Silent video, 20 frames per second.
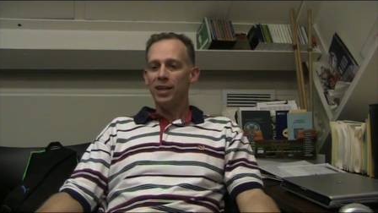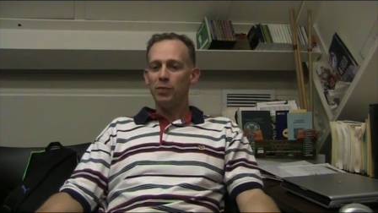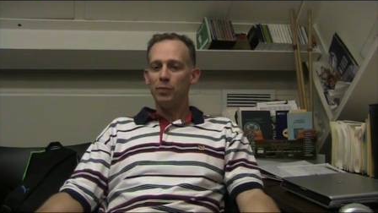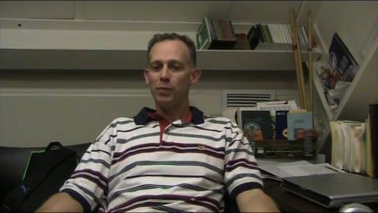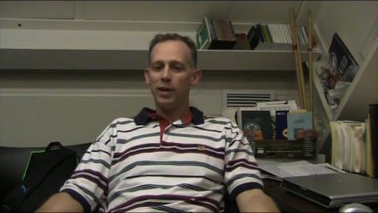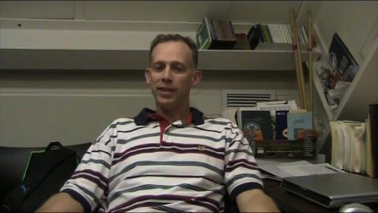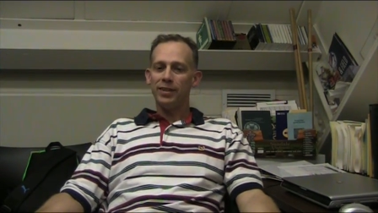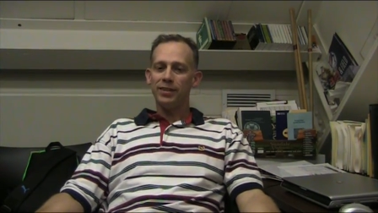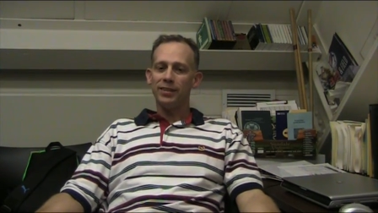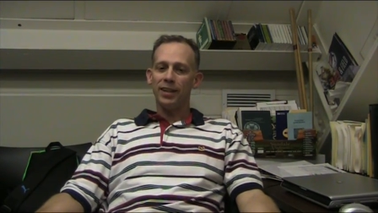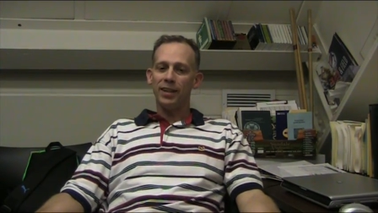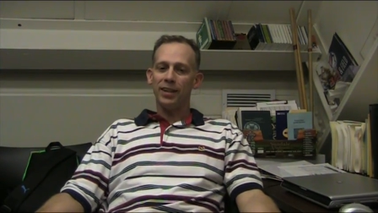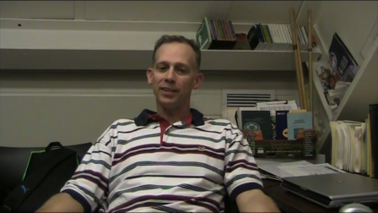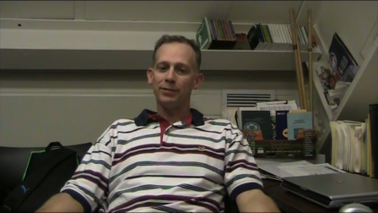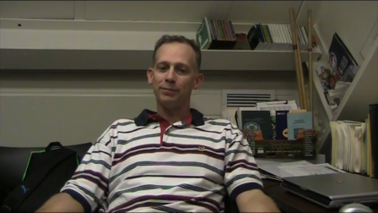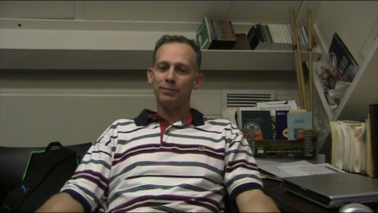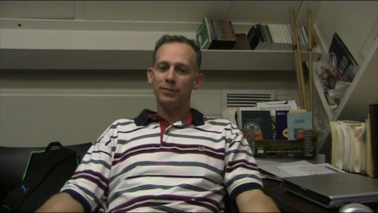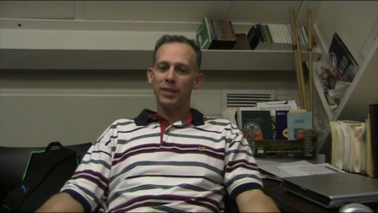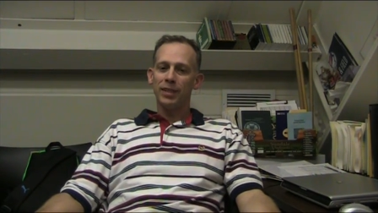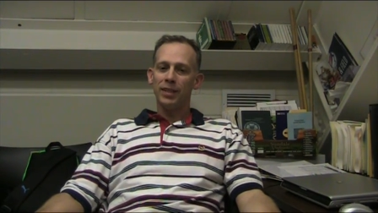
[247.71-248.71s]
but
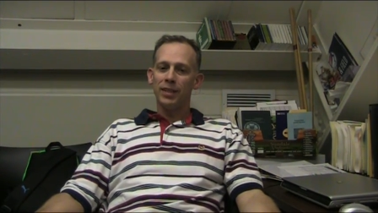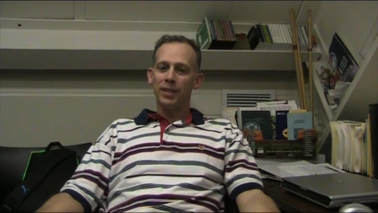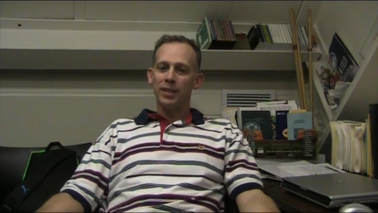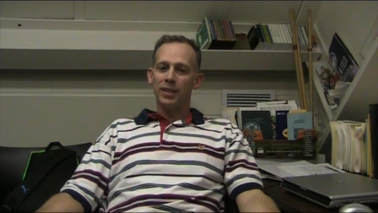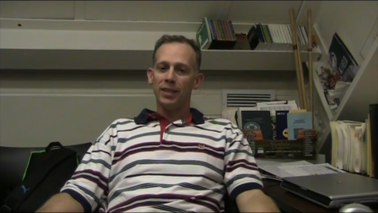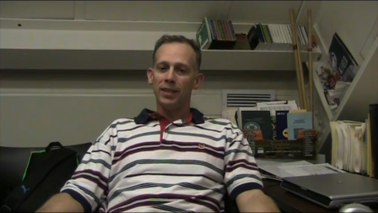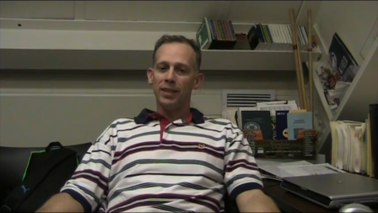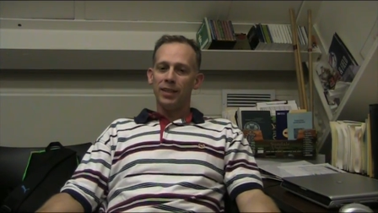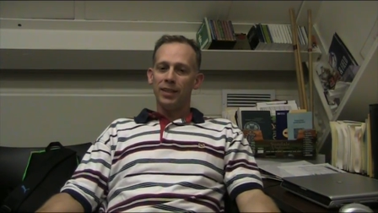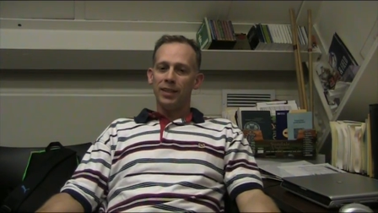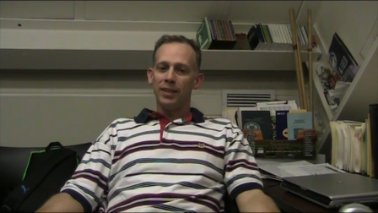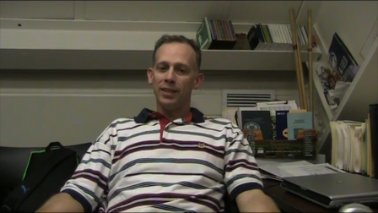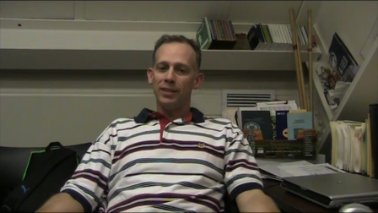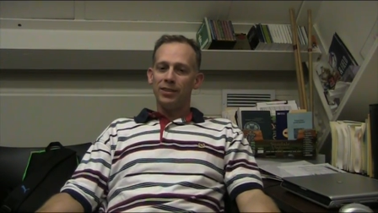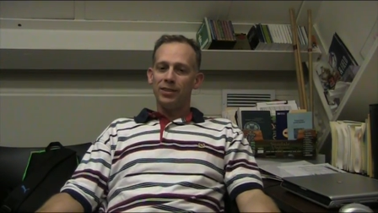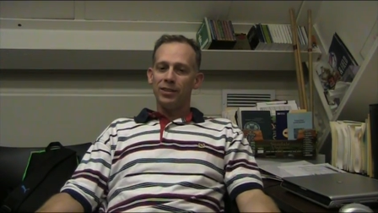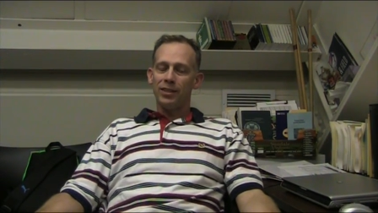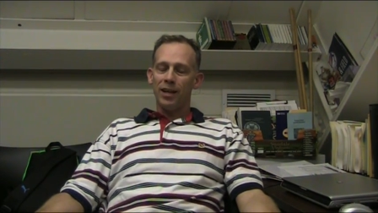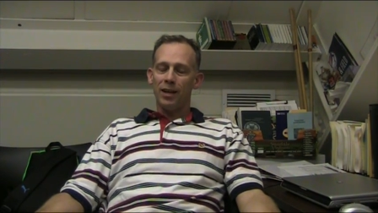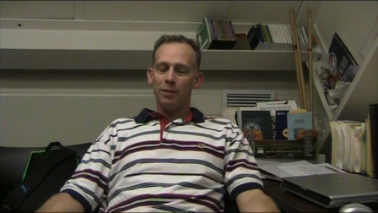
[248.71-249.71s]

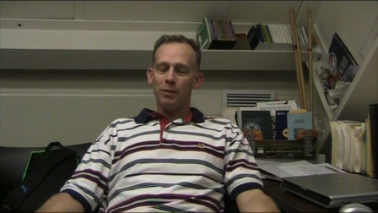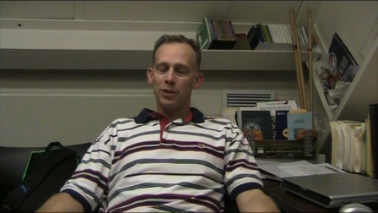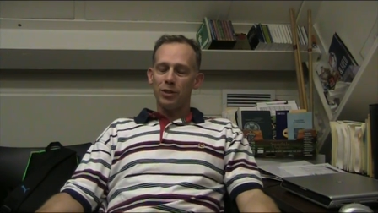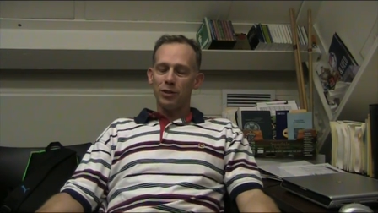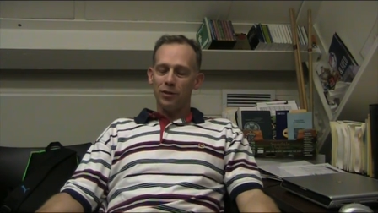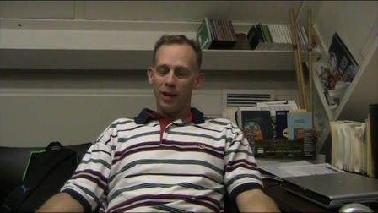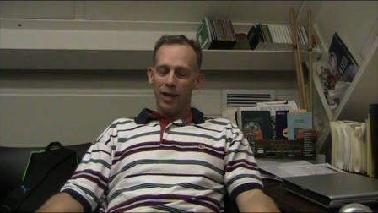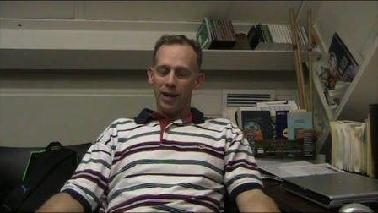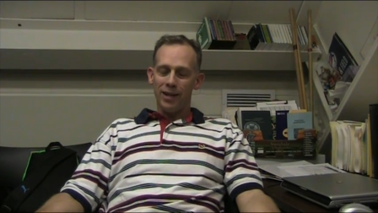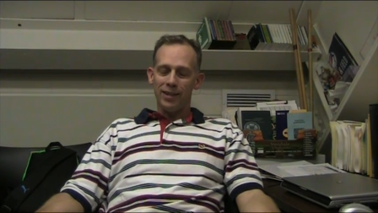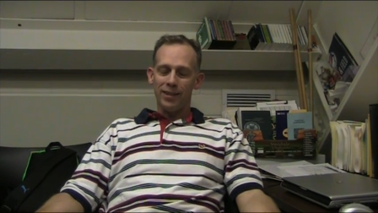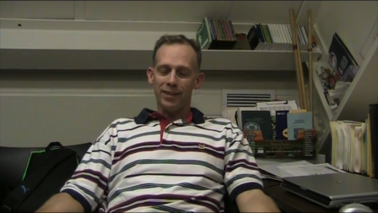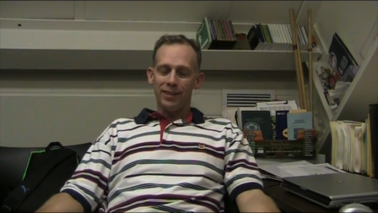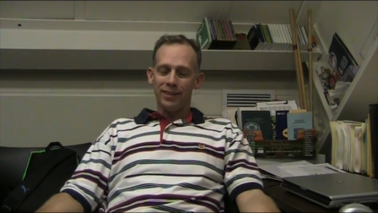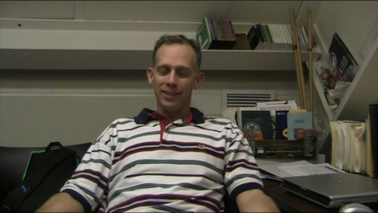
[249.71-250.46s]
I'm just trying to